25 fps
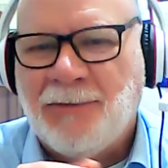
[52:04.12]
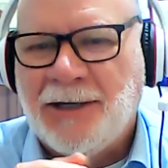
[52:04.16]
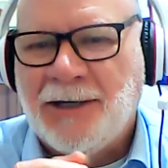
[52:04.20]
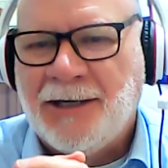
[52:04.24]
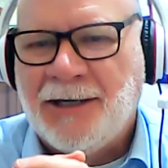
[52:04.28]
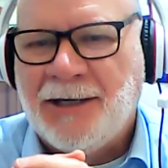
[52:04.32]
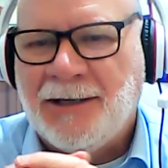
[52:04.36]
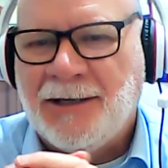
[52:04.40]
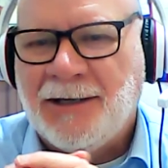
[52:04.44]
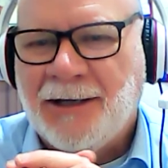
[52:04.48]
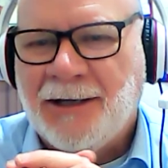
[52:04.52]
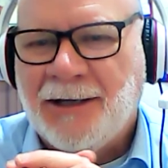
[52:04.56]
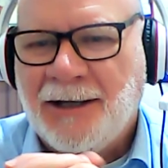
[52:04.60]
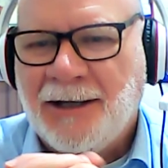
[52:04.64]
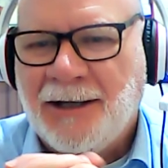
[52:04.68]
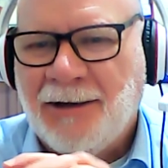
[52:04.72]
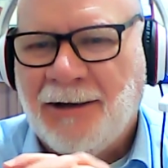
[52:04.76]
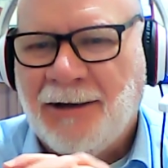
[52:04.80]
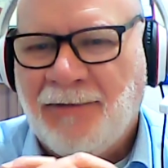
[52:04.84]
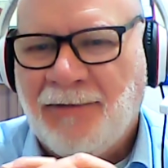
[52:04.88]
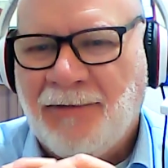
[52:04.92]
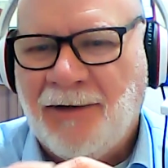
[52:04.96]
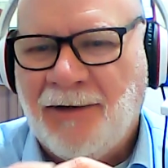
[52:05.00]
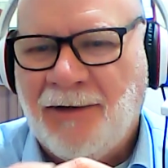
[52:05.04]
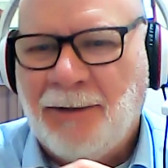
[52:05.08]
in
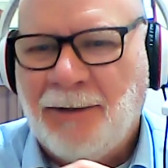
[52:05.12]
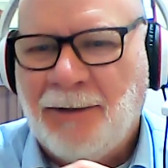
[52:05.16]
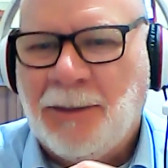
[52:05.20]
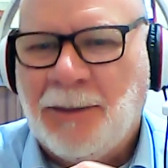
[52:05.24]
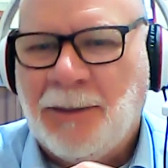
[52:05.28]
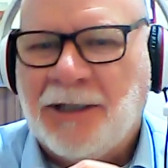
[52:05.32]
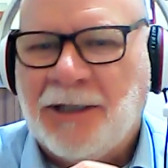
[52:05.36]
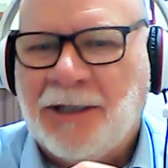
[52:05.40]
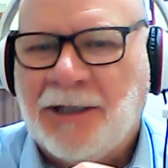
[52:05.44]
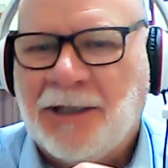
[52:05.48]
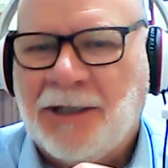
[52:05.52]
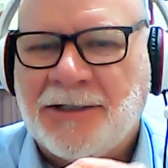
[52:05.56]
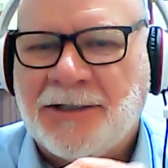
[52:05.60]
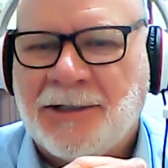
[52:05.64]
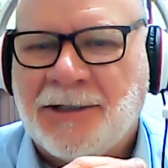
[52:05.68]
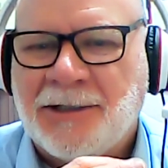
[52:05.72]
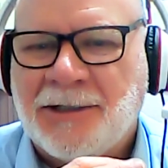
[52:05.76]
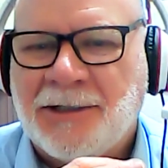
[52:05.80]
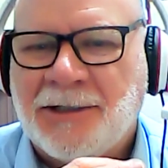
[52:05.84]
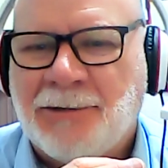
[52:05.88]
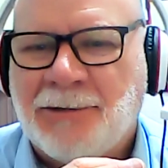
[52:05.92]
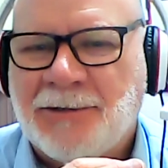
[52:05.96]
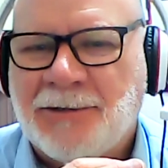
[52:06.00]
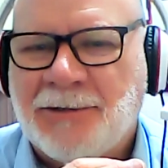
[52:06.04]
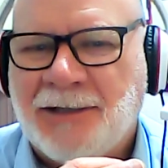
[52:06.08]
Philippines, so it
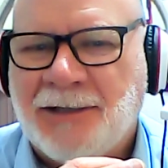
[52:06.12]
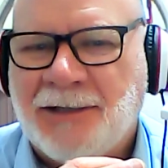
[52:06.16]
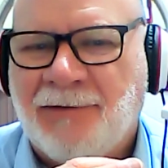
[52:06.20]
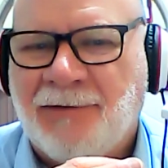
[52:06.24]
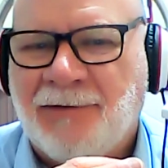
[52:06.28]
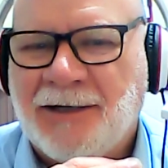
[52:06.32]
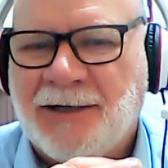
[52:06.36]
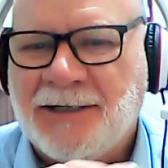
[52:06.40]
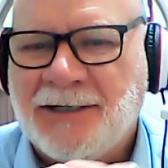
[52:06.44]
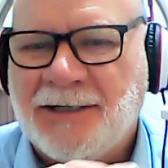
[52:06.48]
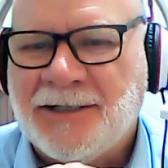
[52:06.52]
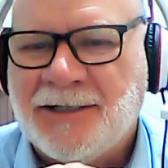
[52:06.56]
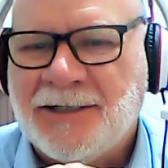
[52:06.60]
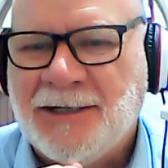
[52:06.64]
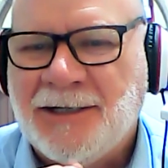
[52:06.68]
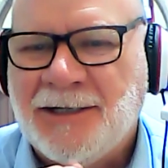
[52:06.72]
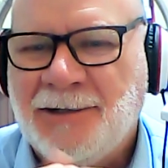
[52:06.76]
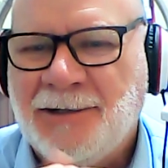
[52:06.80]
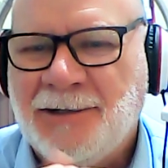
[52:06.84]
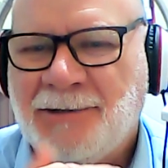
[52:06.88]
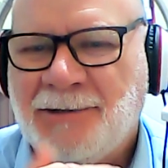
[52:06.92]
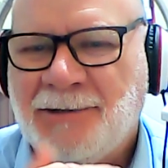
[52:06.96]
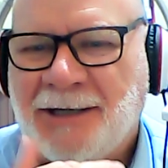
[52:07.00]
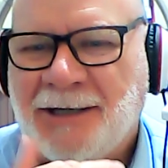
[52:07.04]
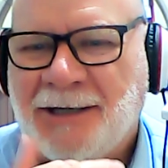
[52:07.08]
was lovely to see
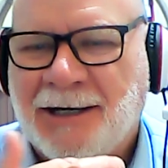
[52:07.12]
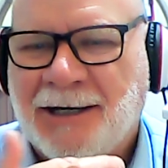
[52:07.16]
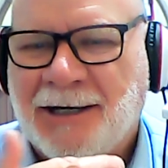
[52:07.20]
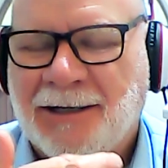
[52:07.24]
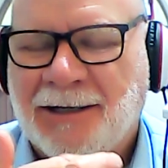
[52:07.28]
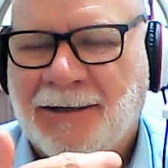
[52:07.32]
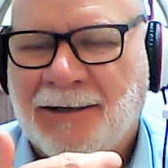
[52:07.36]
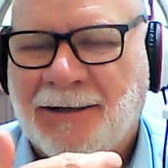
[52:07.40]
you again.